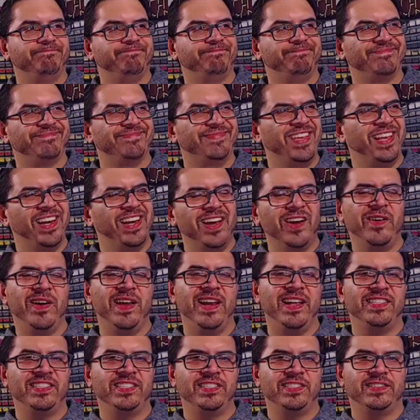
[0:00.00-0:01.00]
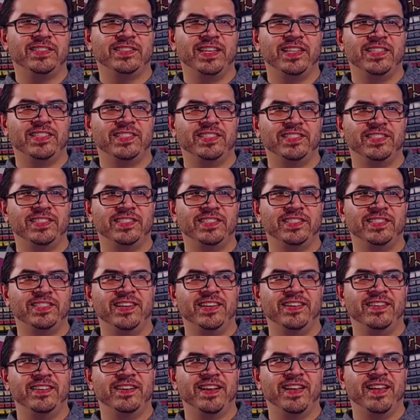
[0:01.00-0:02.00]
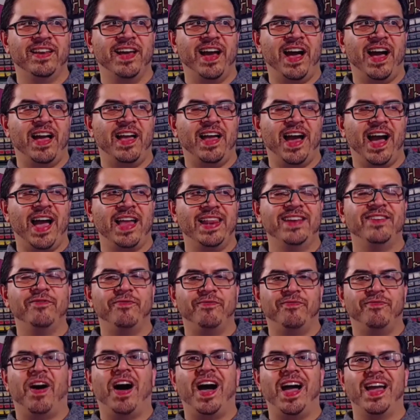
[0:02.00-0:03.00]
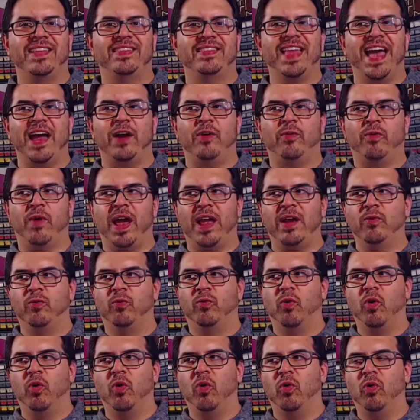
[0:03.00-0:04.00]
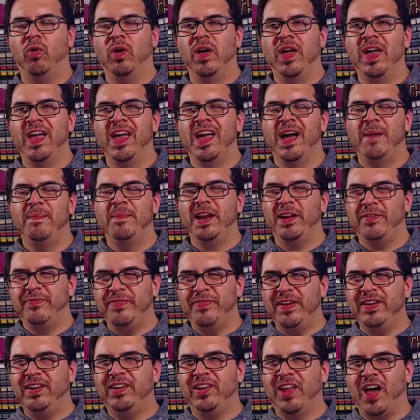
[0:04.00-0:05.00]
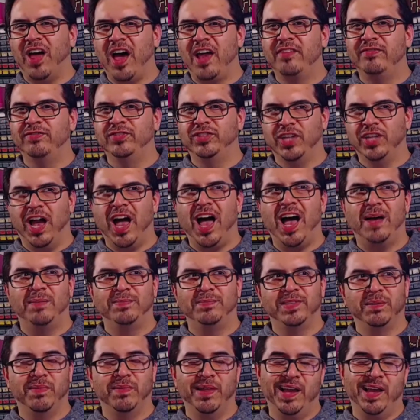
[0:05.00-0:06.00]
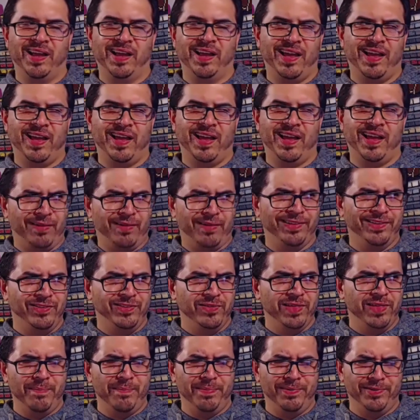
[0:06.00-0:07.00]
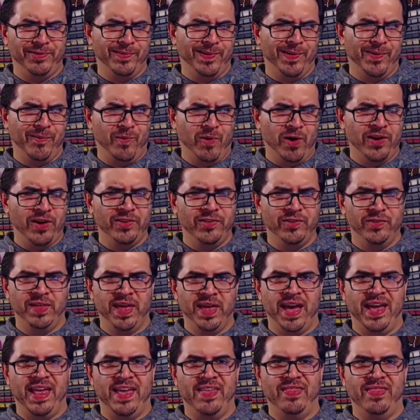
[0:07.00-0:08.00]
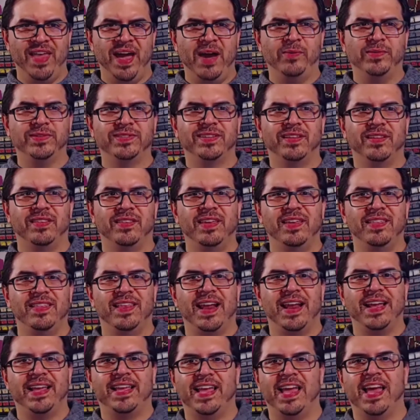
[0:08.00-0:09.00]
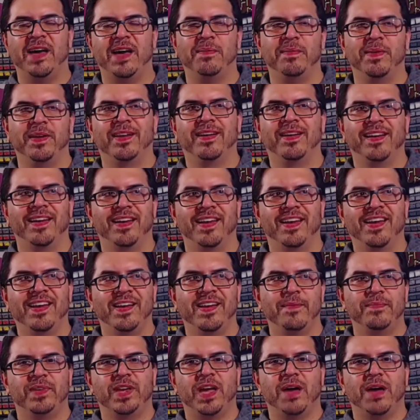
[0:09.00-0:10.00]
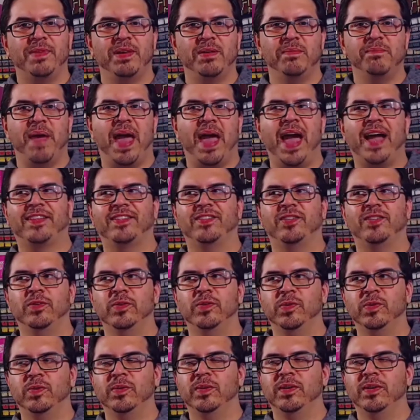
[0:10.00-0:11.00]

you know, and it just didn't, I didn't find that right role. I mean, I found a lot of jobs and I'm like, I could probably do that, but do I want to do that? And that was the thing that I kept coming back to,